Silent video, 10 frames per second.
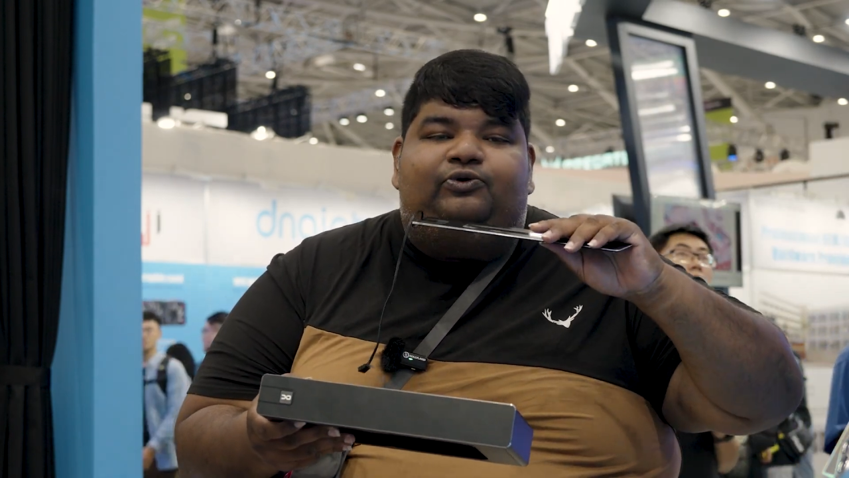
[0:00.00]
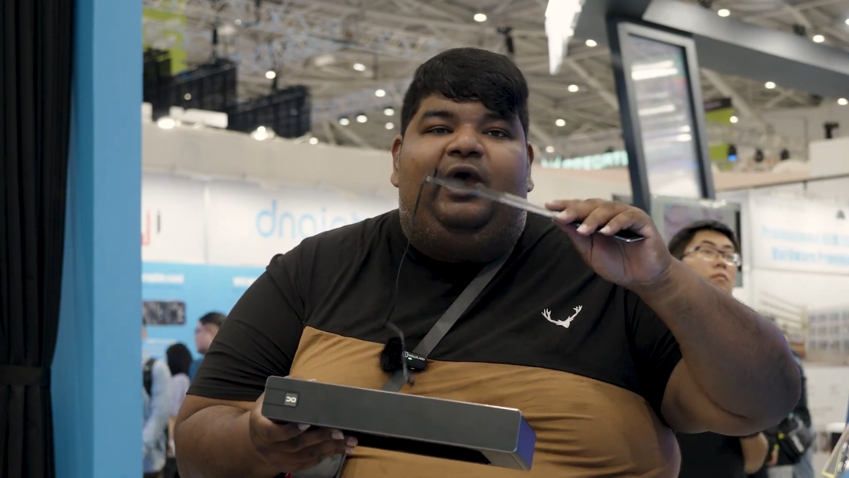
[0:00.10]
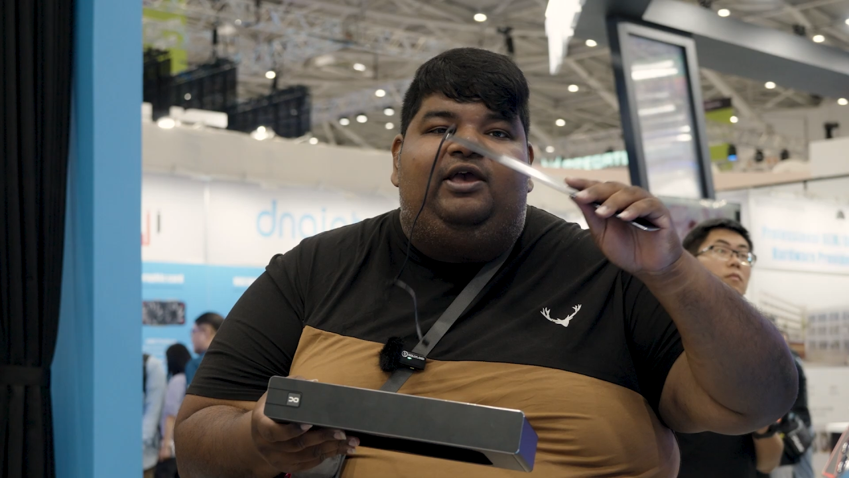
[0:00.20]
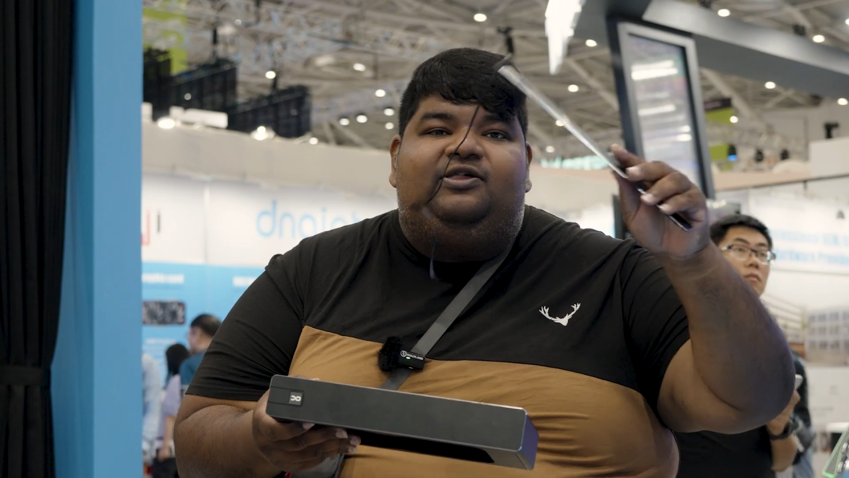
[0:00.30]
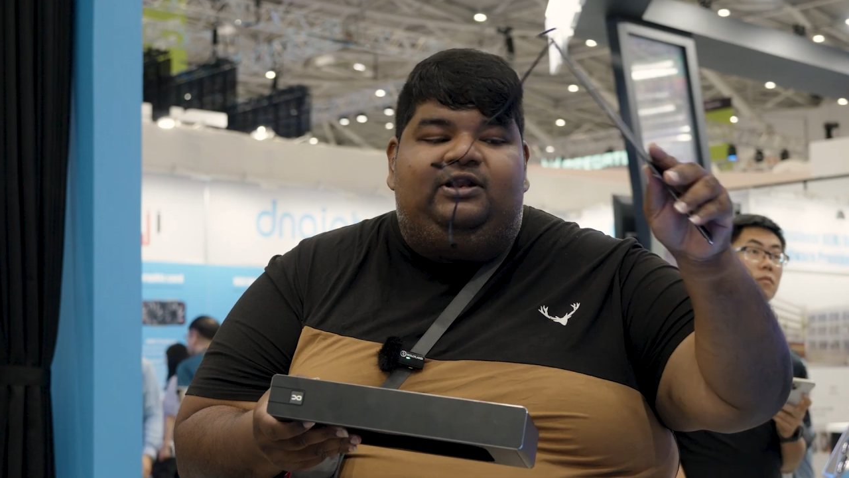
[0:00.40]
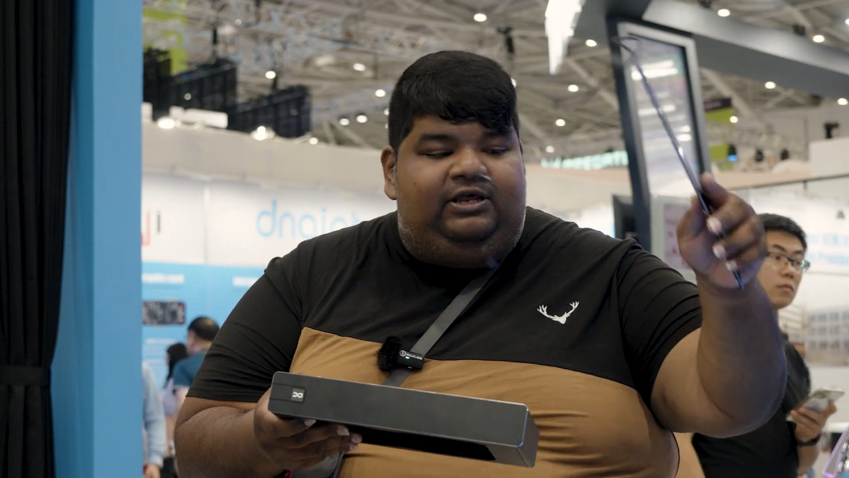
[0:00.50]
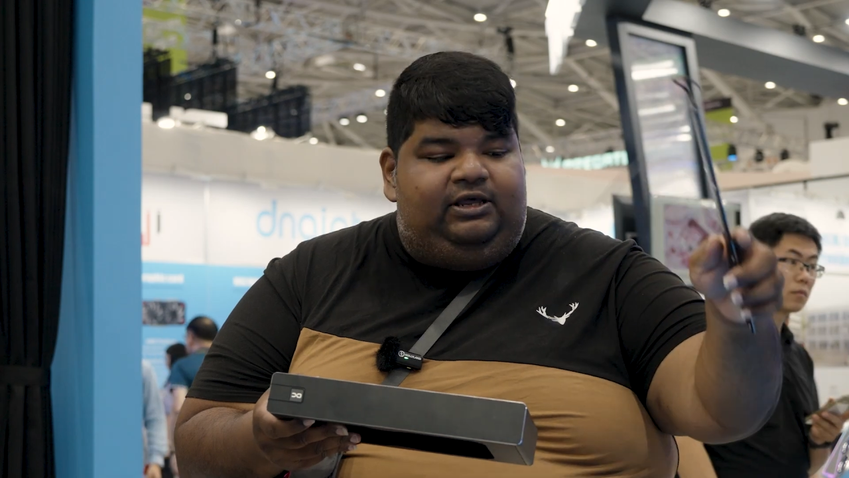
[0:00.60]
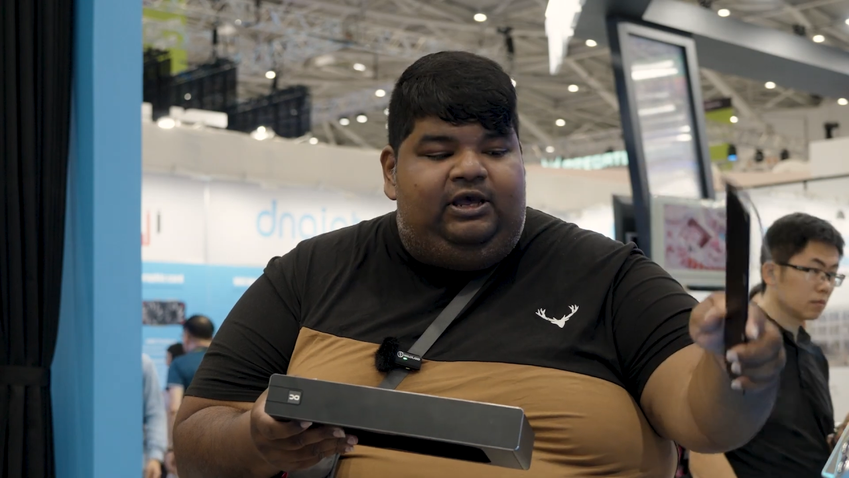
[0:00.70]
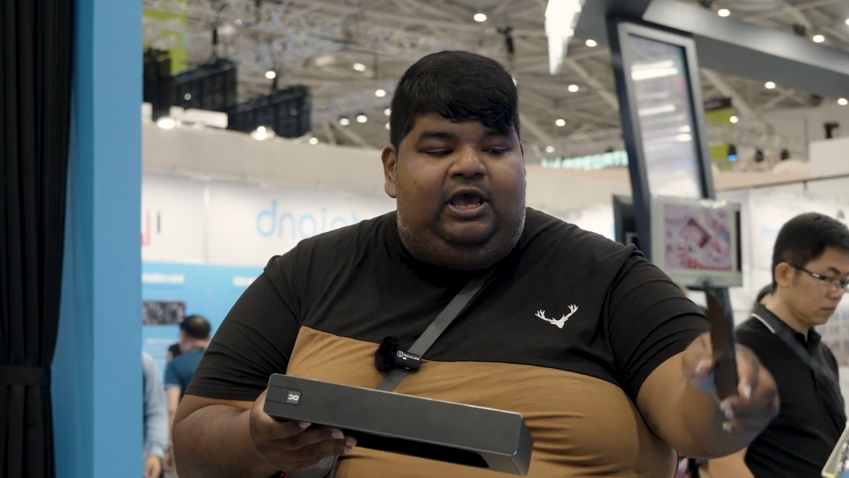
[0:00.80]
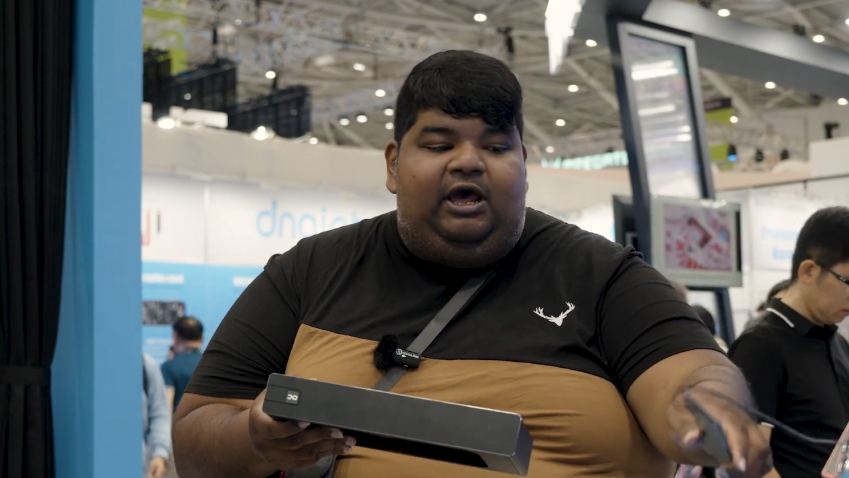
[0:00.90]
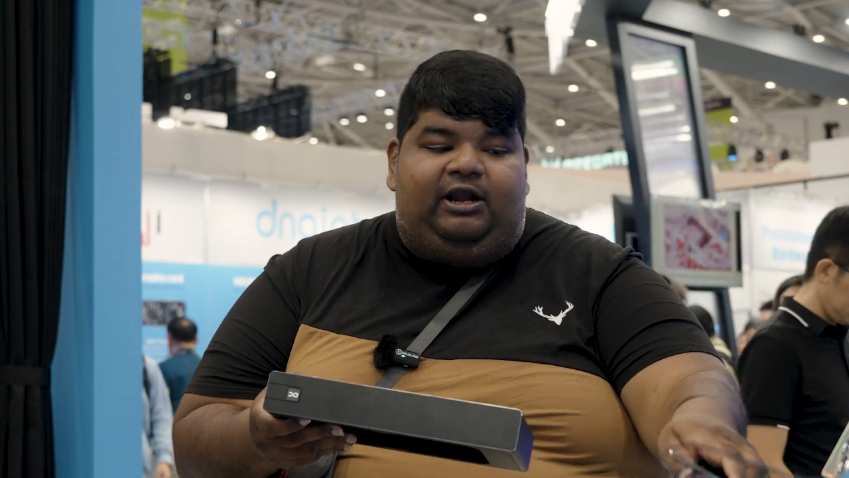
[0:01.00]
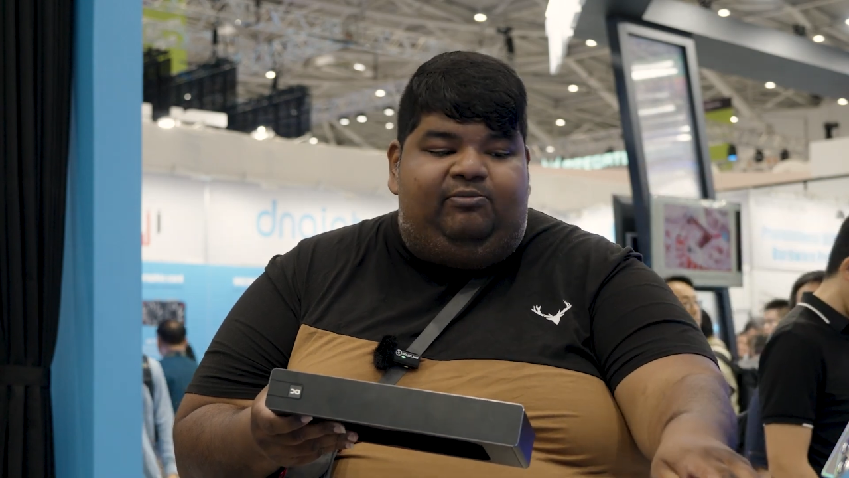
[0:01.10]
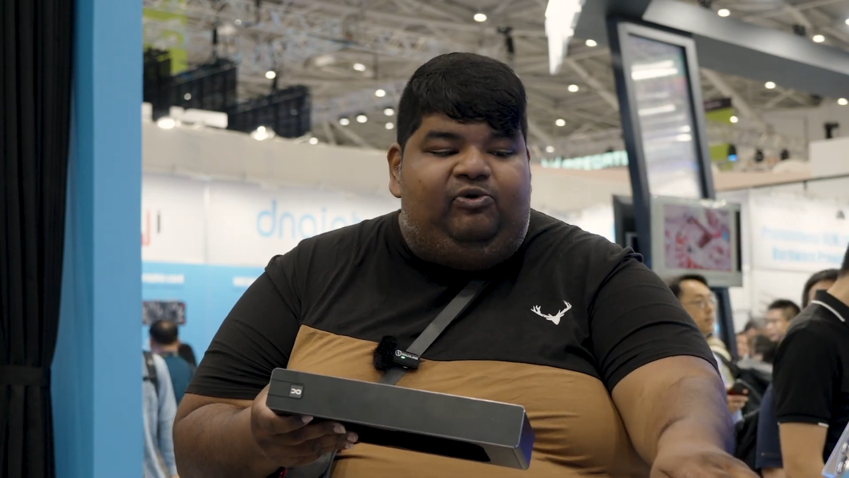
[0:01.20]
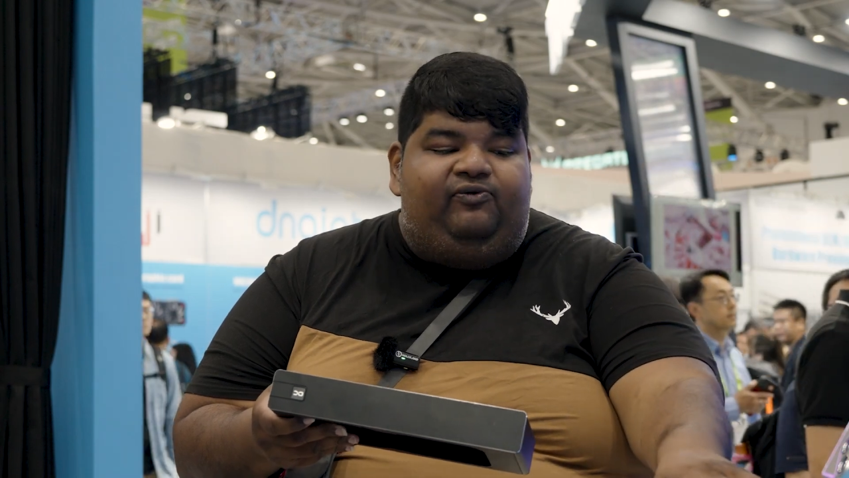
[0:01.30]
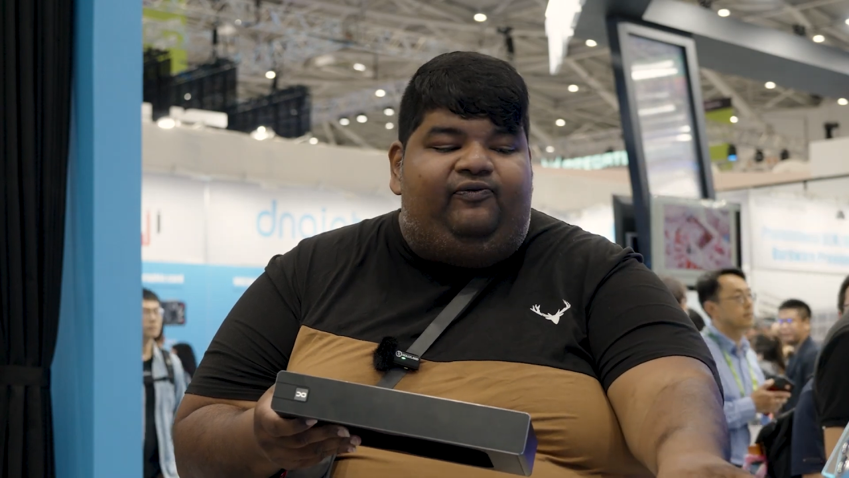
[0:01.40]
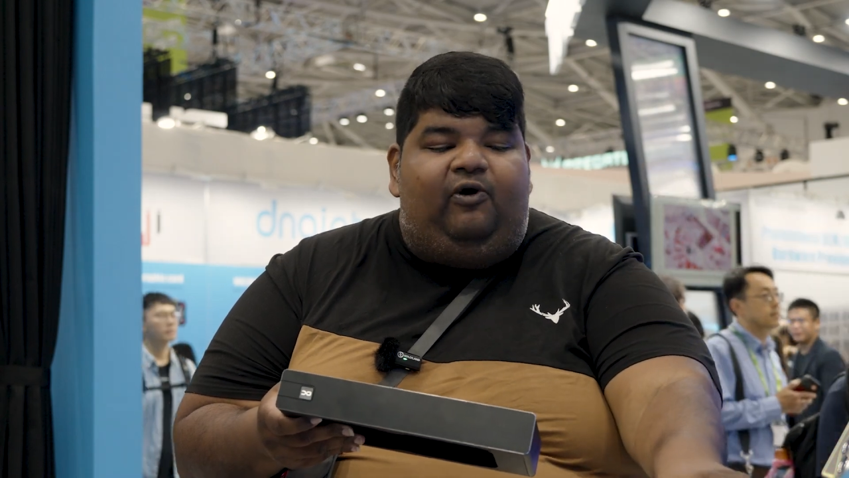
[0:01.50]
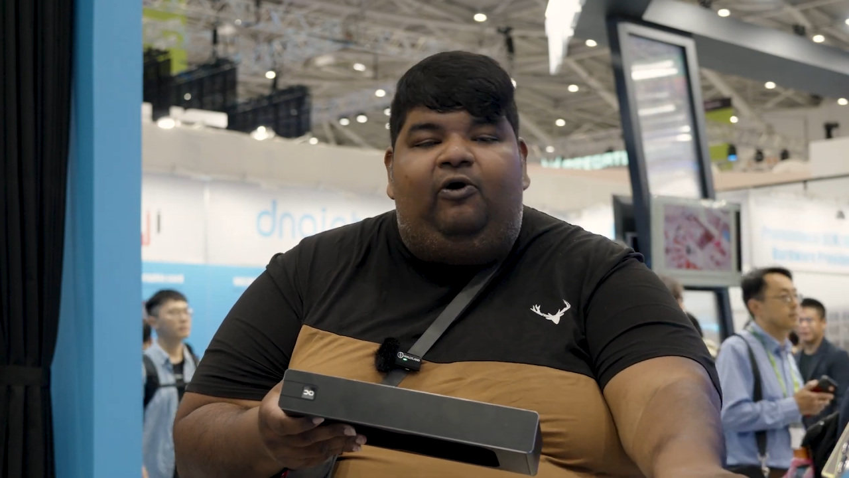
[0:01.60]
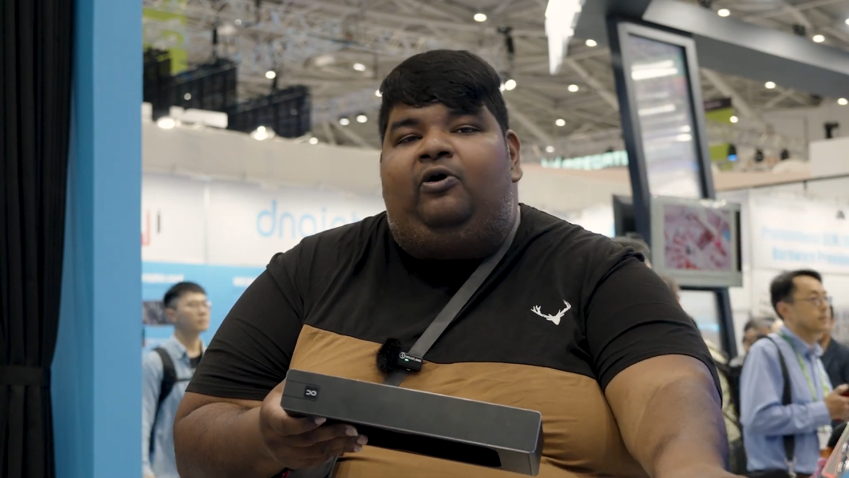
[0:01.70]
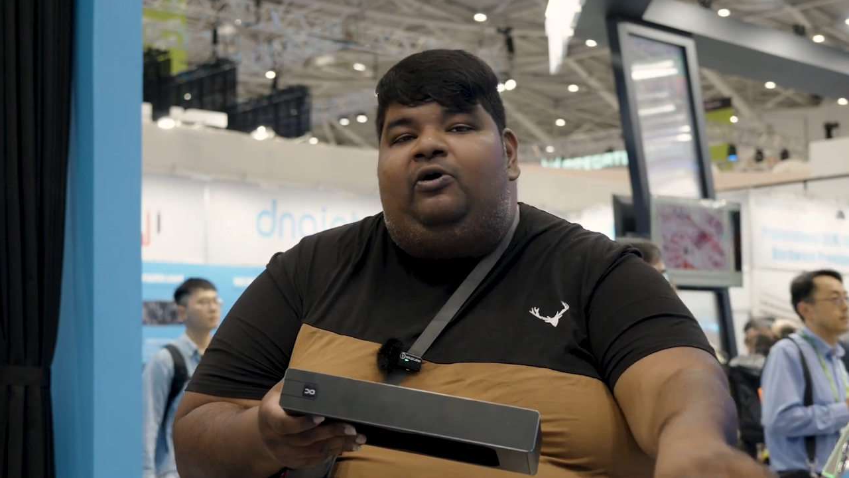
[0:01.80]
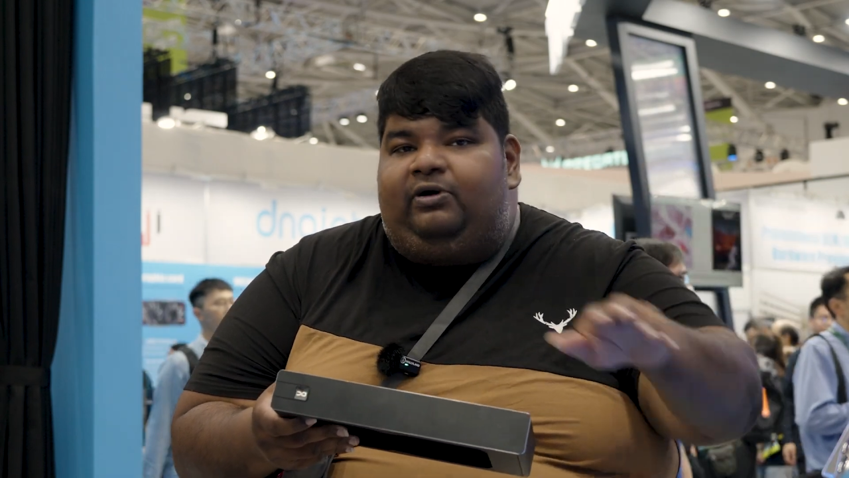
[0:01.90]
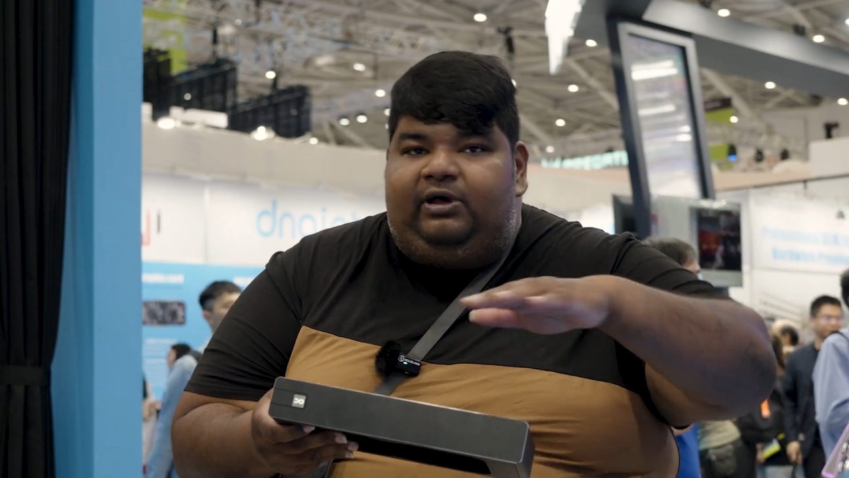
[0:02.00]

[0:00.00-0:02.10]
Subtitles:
to actually remove or